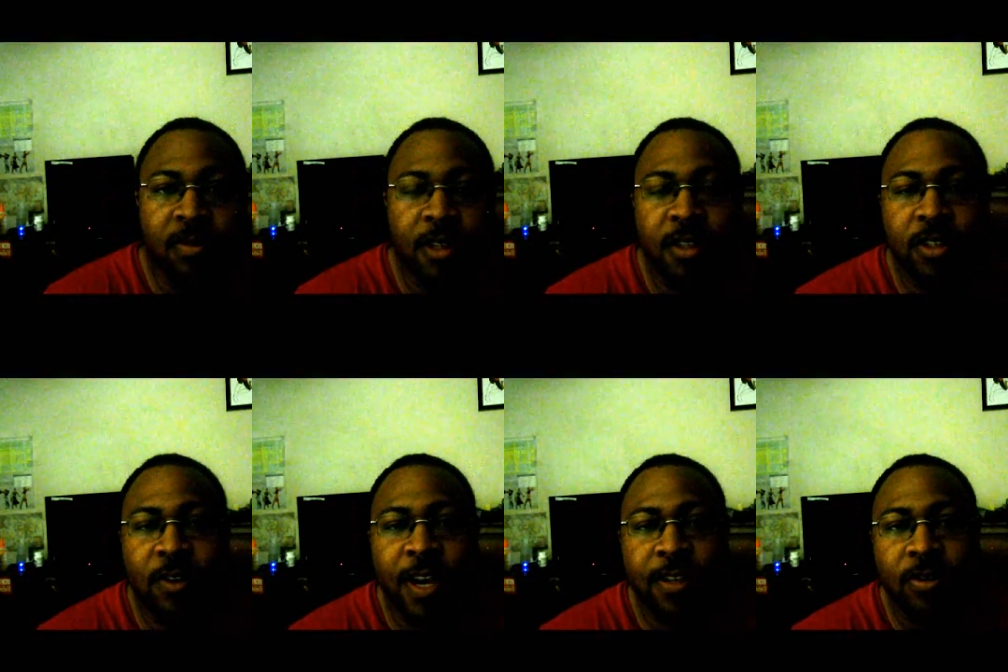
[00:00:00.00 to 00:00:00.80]
This is
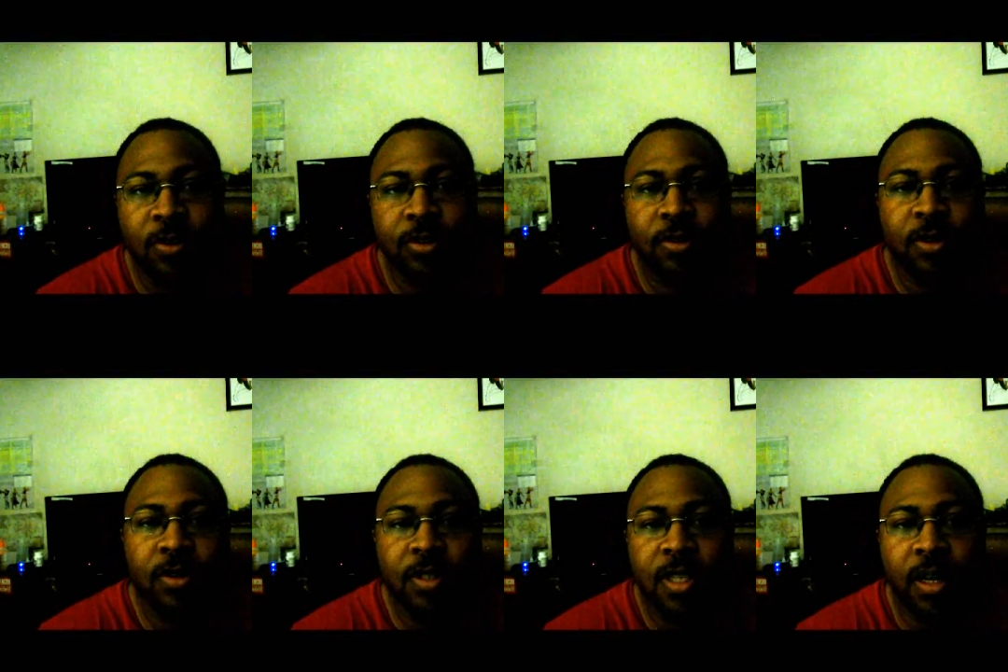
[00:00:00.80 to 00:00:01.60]
Dragon Sorcerer
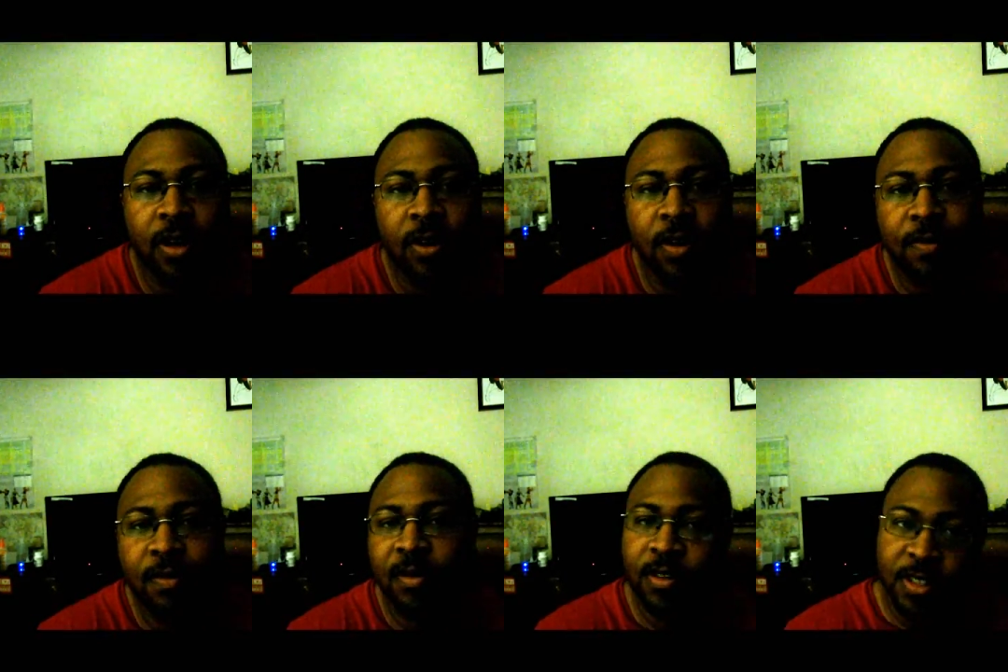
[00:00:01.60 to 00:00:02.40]
signing off.
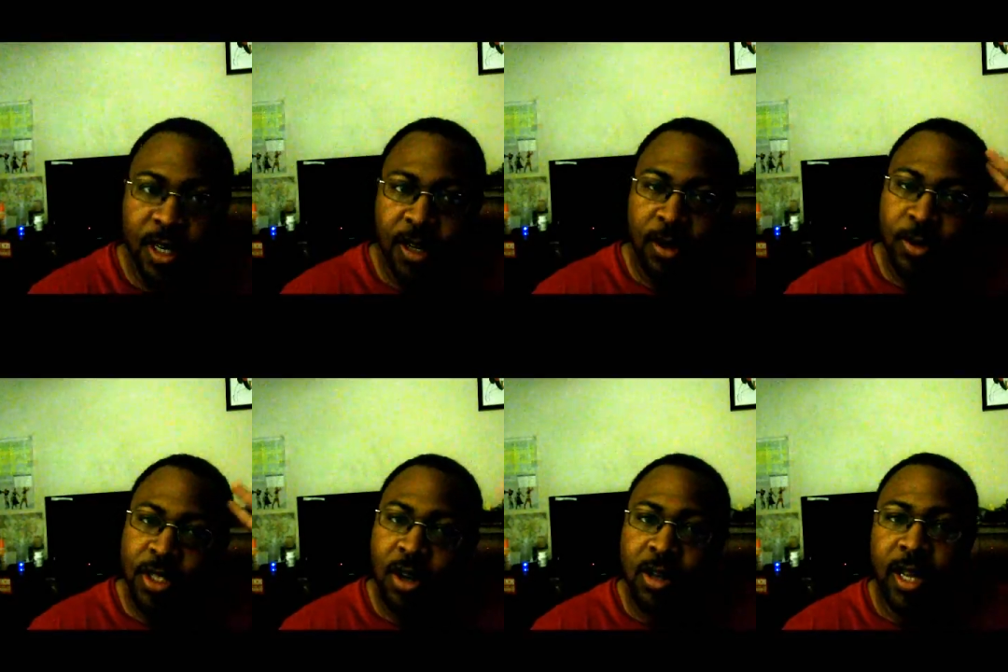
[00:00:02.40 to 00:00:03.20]
Check out
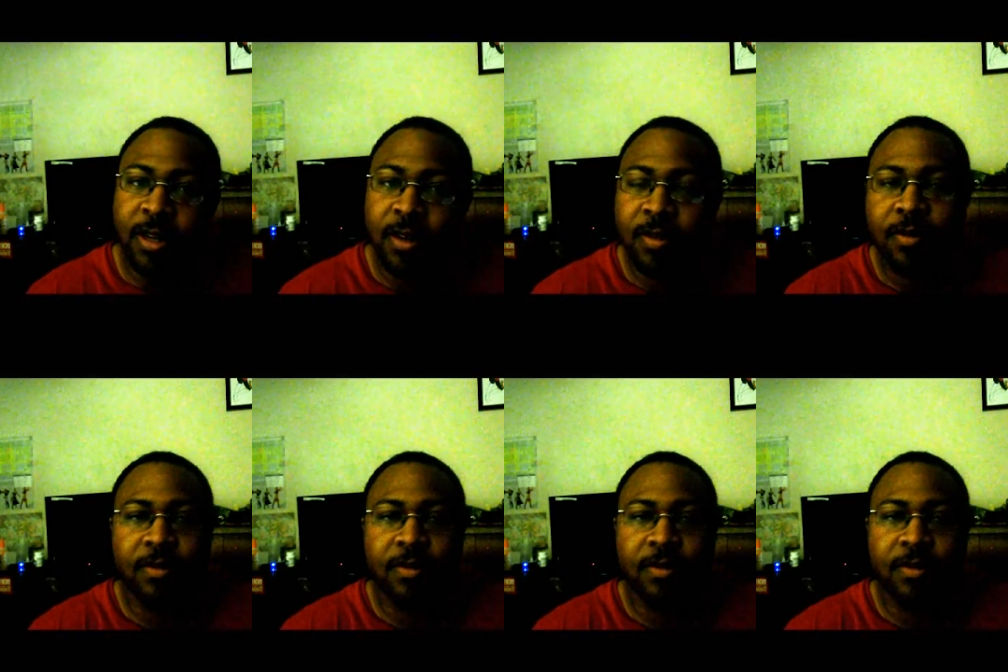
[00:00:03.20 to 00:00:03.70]
what y'all later.